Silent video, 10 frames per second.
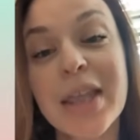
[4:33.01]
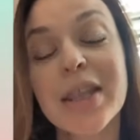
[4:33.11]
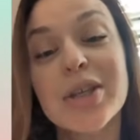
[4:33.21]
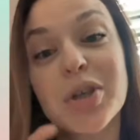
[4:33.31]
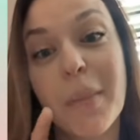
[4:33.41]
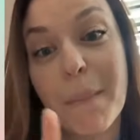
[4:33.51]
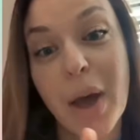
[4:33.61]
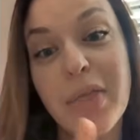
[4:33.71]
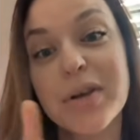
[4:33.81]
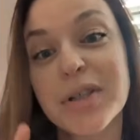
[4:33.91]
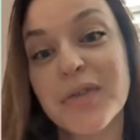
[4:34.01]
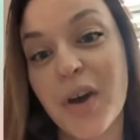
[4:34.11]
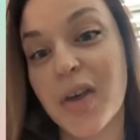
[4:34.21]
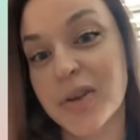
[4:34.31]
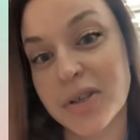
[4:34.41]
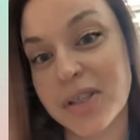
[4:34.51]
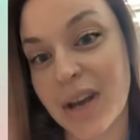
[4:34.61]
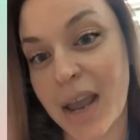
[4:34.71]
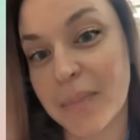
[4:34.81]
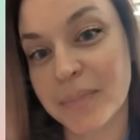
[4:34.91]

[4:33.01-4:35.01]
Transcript: that's her mother's father's name.